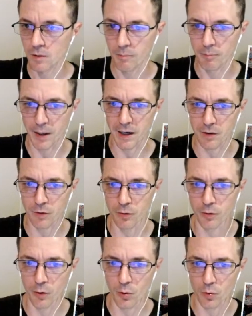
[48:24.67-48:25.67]
back
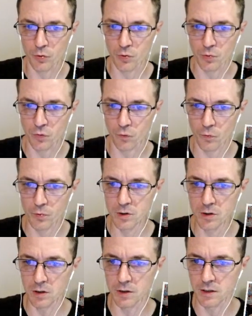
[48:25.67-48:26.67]
there. So it's
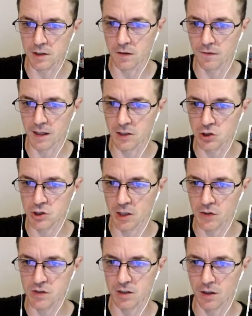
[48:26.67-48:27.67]
really getting that
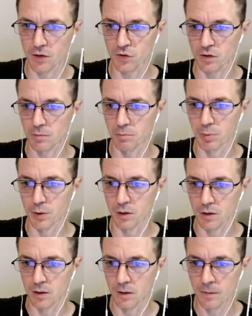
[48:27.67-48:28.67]
chest nice and
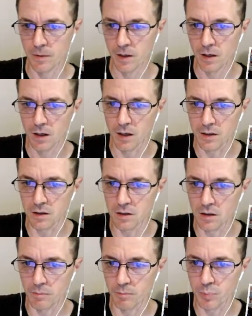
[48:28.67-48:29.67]
big.
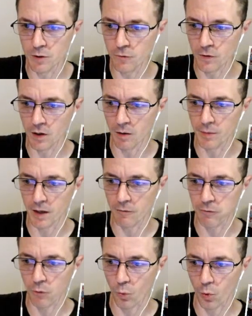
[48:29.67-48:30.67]
Again, beefing up that
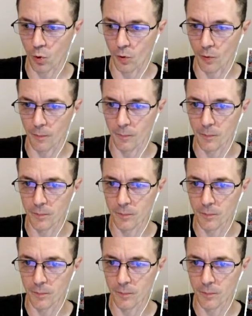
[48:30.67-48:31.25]
forearm.